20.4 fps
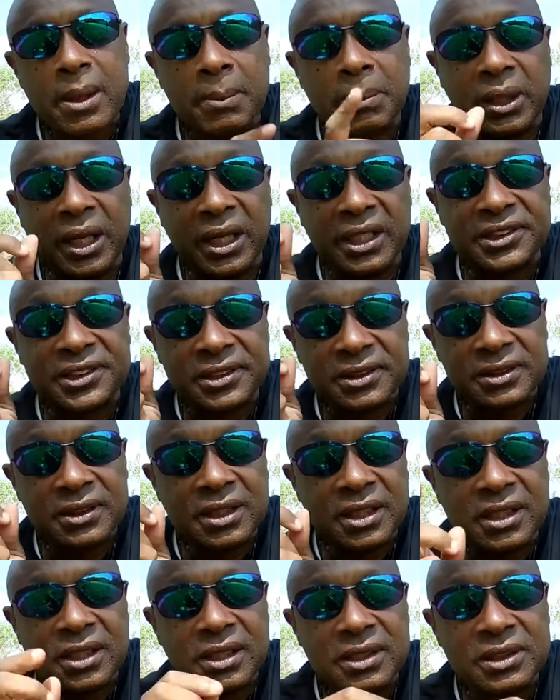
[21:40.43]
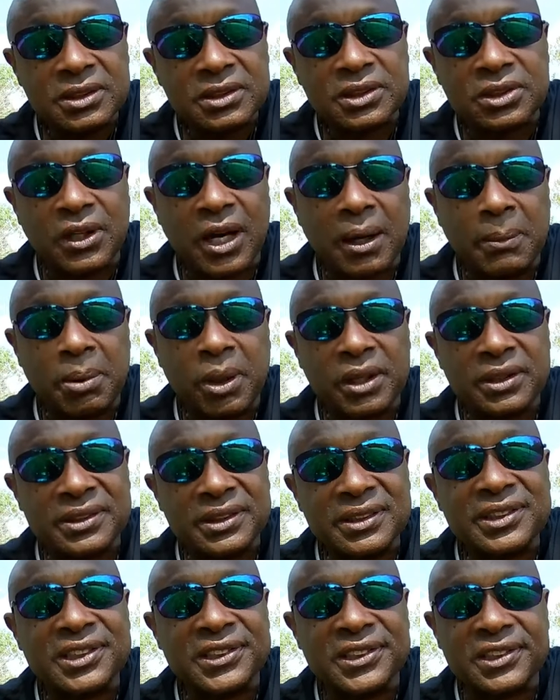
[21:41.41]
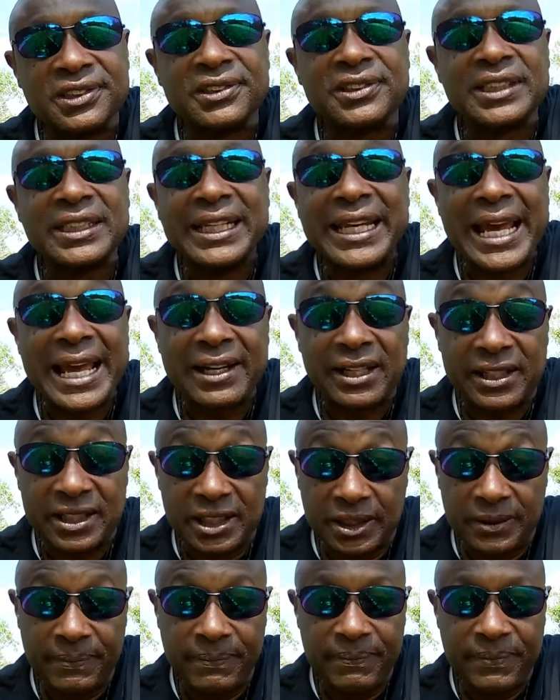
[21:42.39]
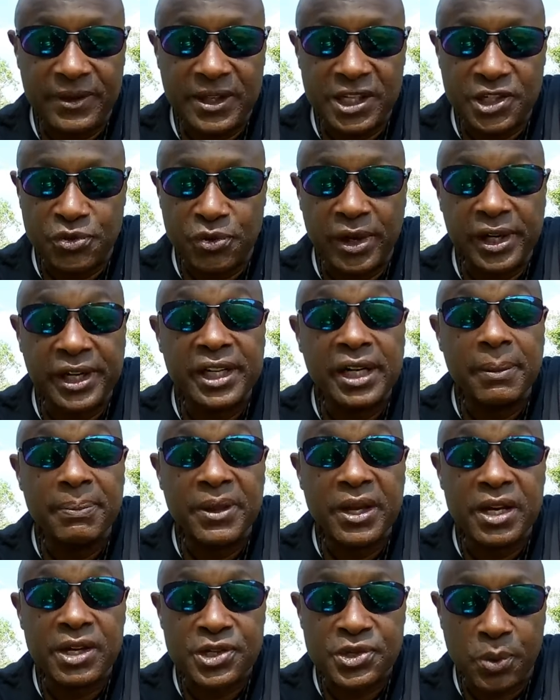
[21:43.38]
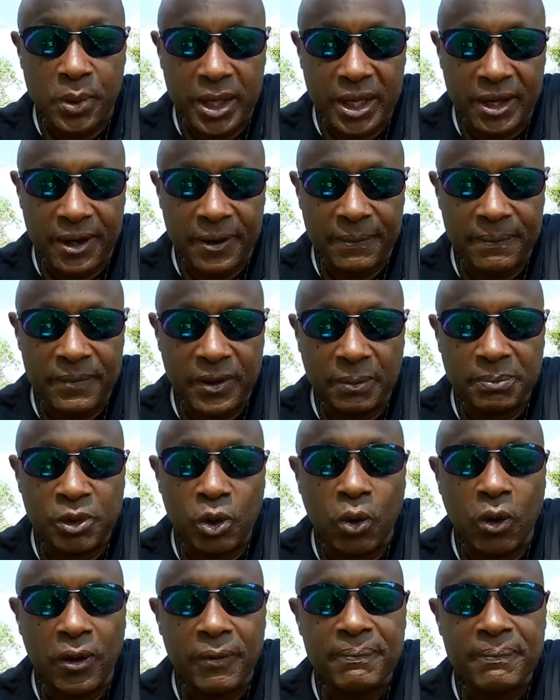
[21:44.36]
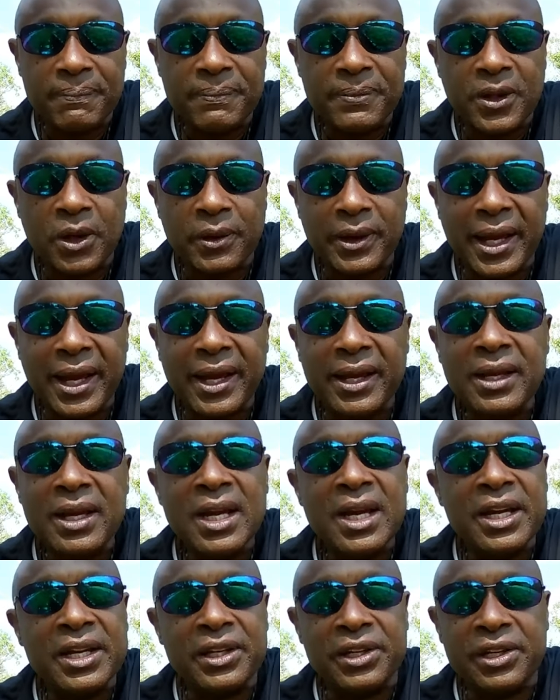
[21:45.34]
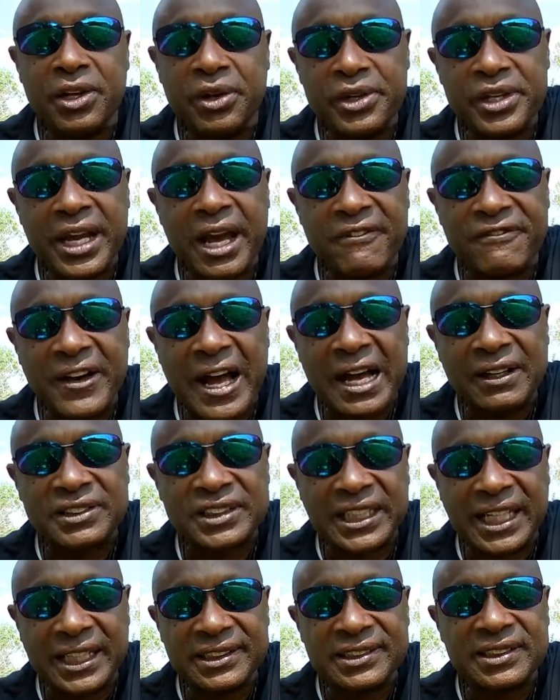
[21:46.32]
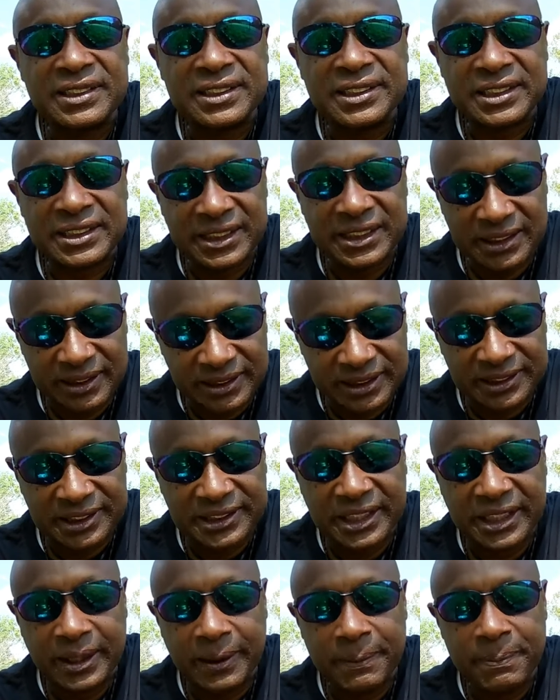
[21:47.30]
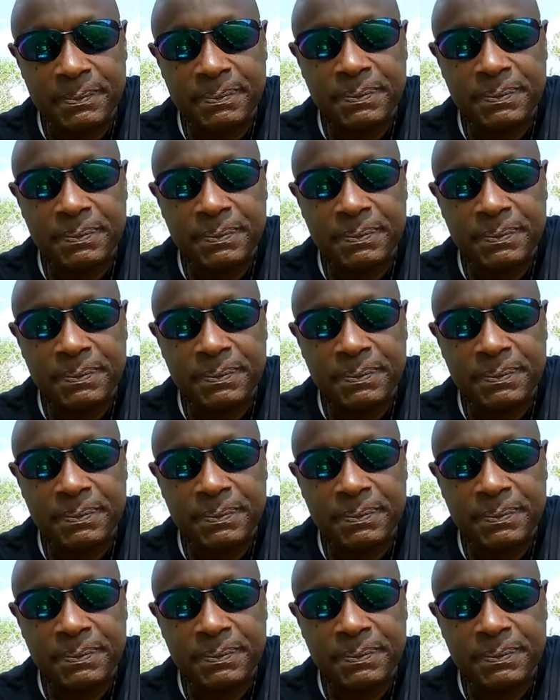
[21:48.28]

Plus, to our brothers and sisters in Canada, it's running up there as well, up north. Okay, you know, you got five seconds to, to skip.